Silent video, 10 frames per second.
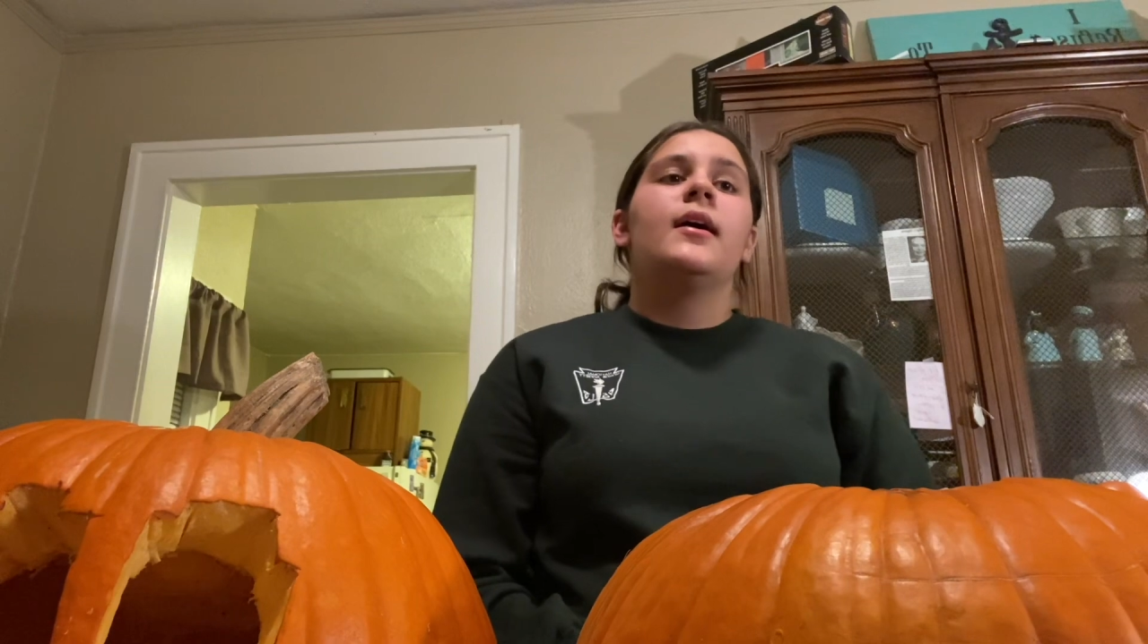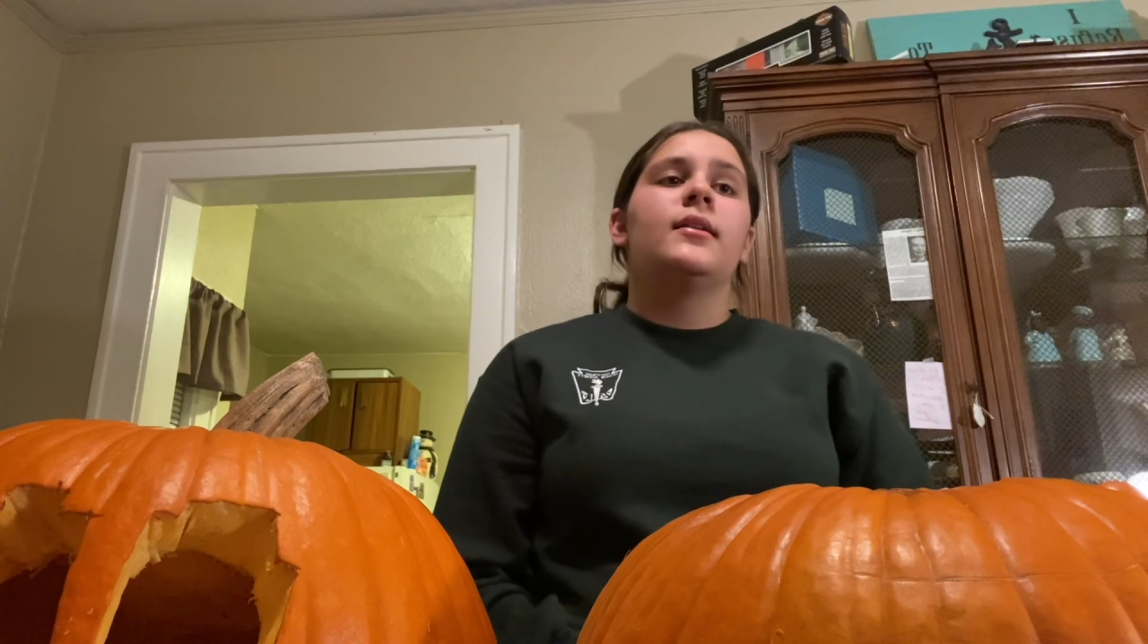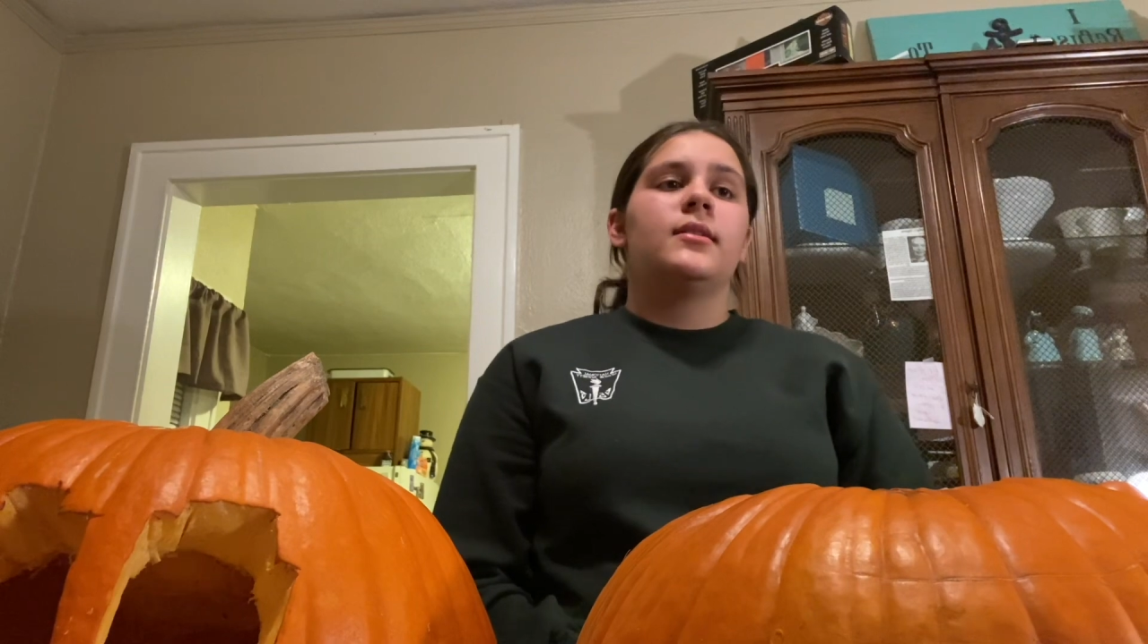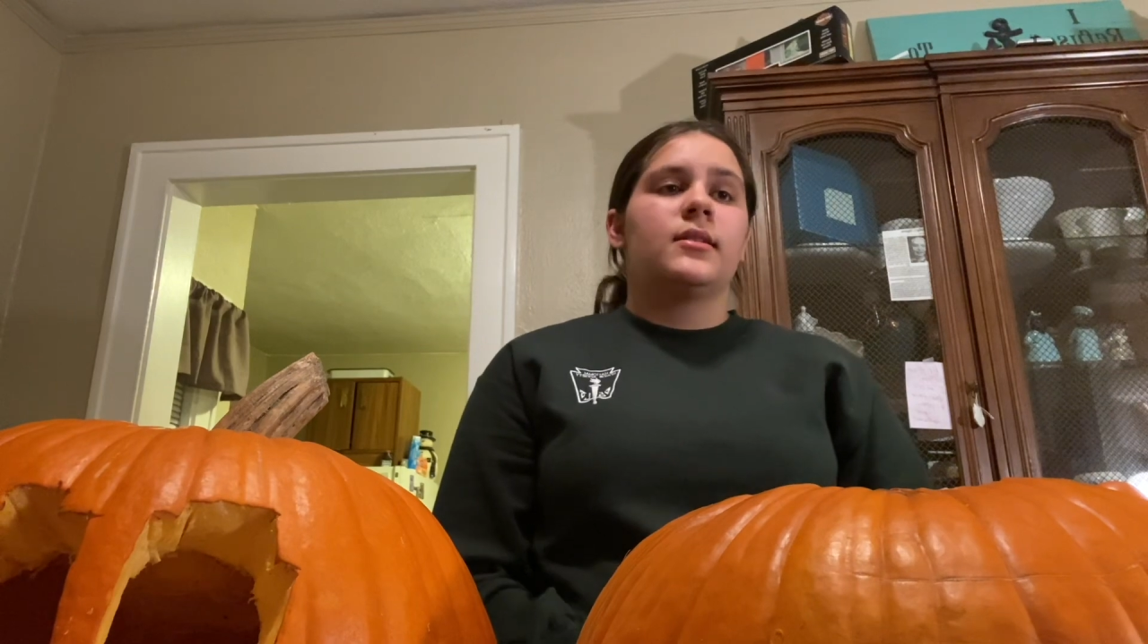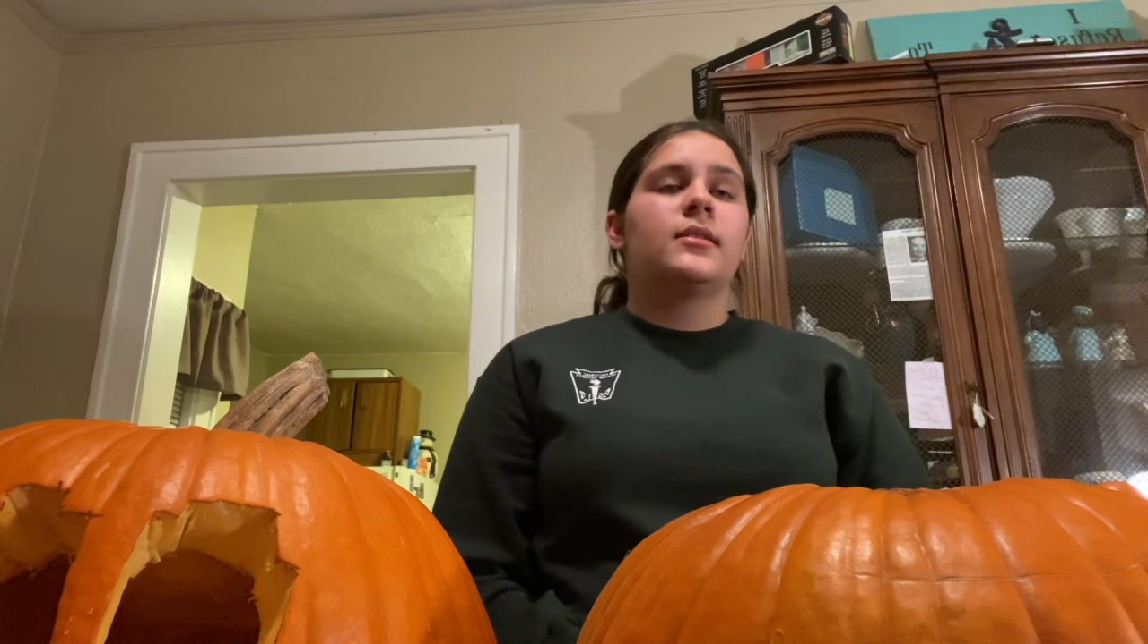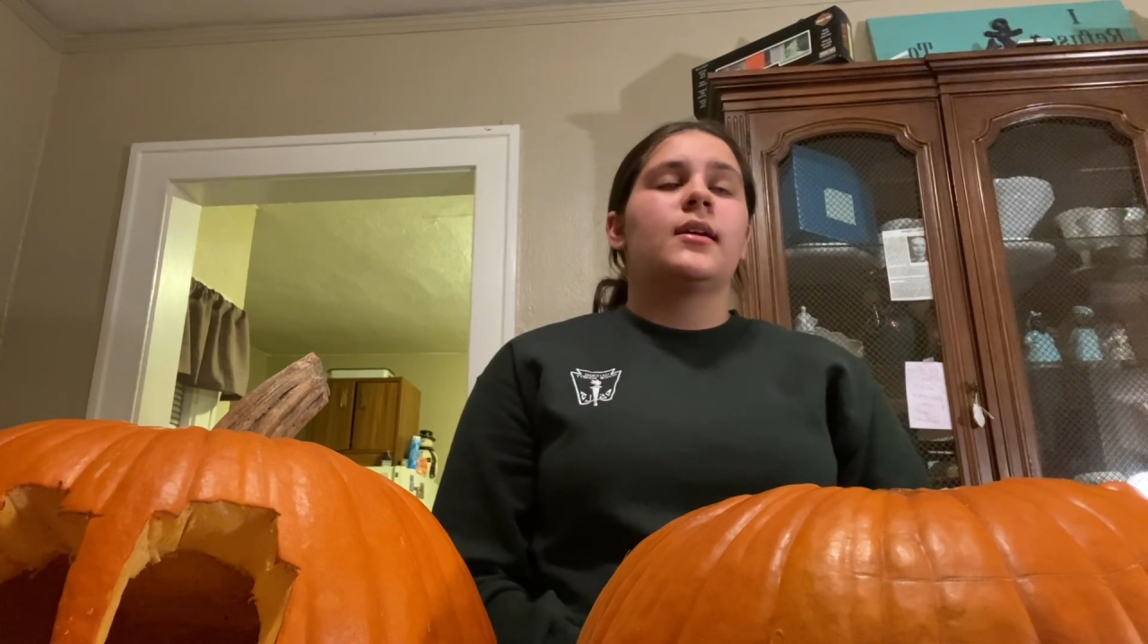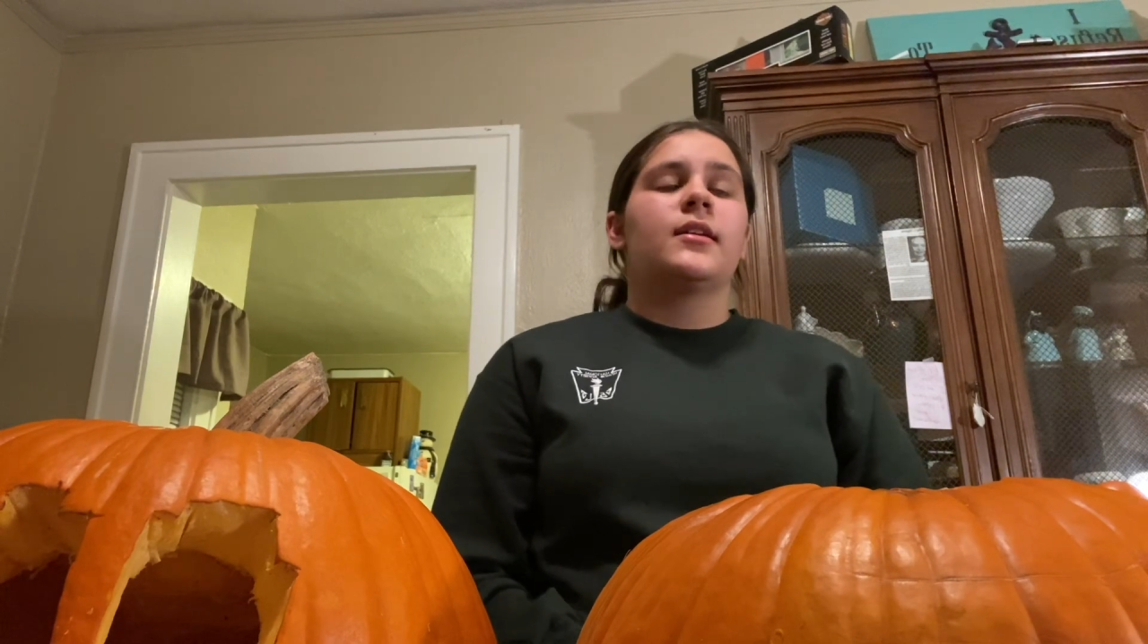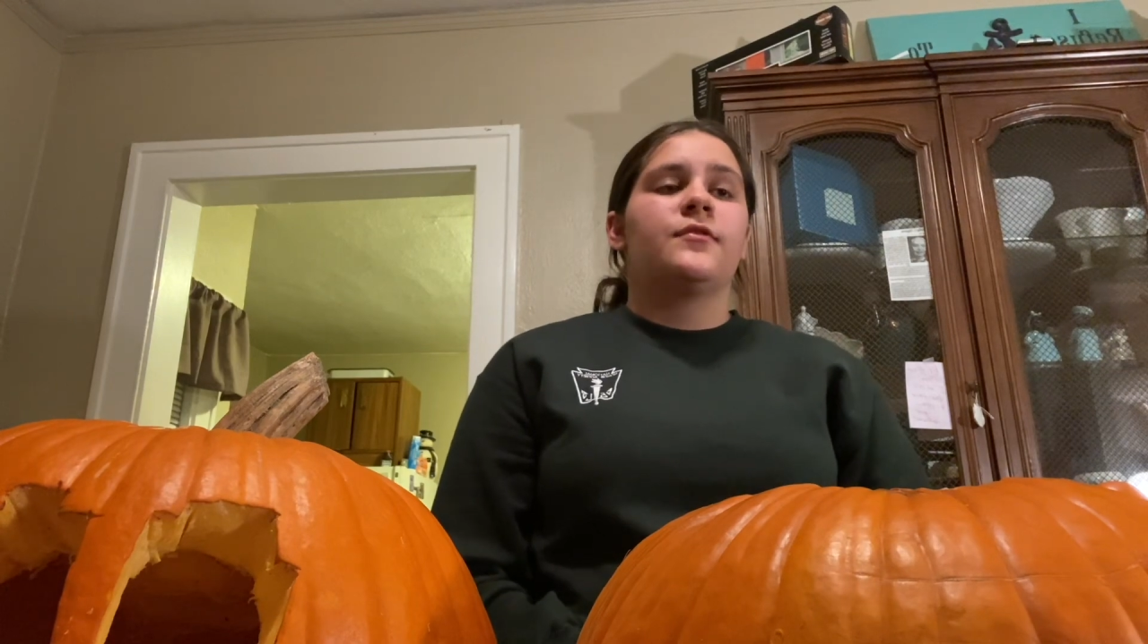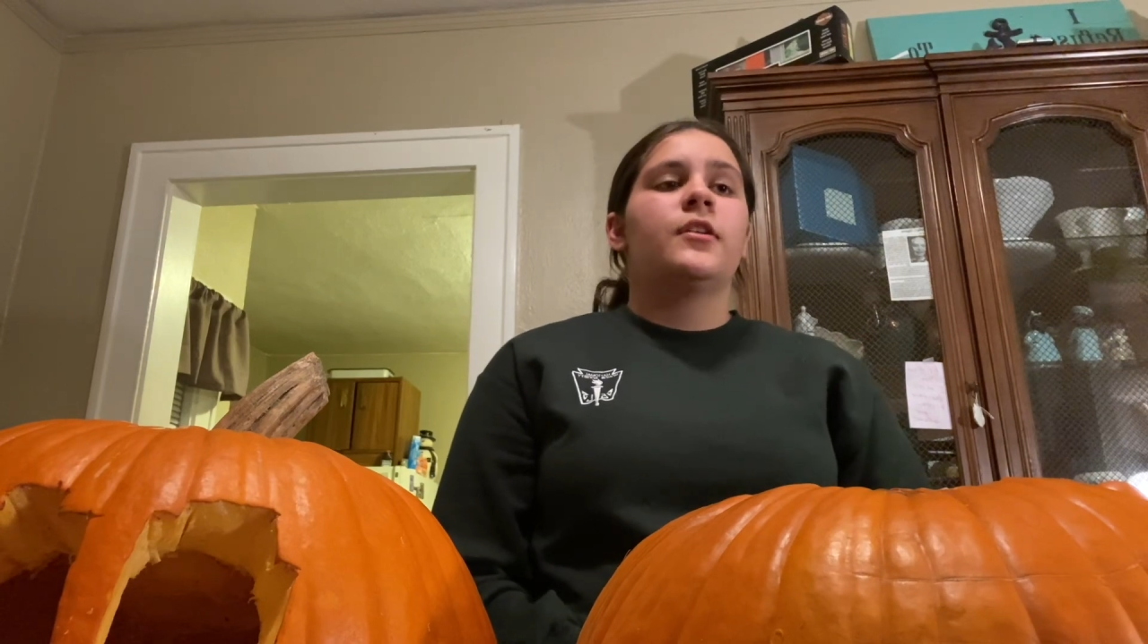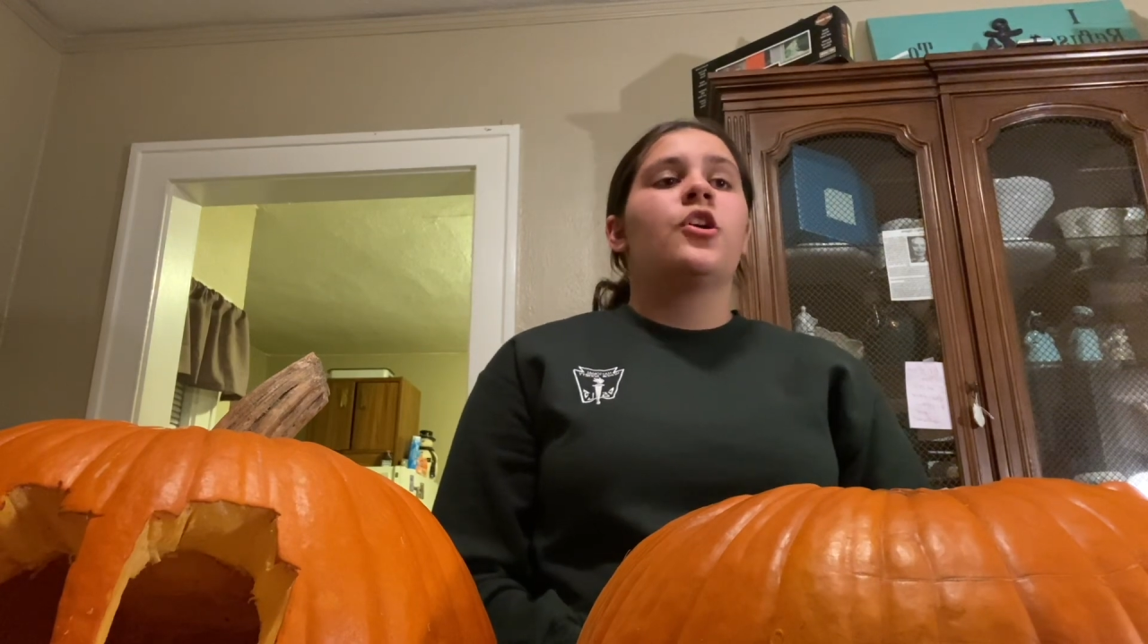to successfully